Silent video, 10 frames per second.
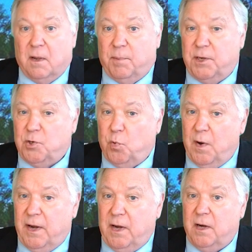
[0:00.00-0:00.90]

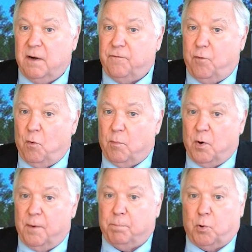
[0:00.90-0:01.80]
between a
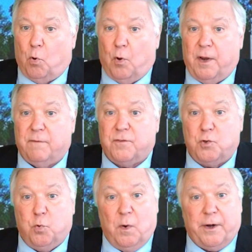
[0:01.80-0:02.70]
former employee of
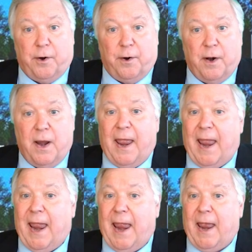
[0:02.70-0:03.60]
Twitter
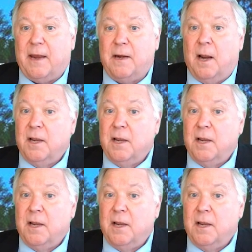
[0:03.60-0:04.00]
and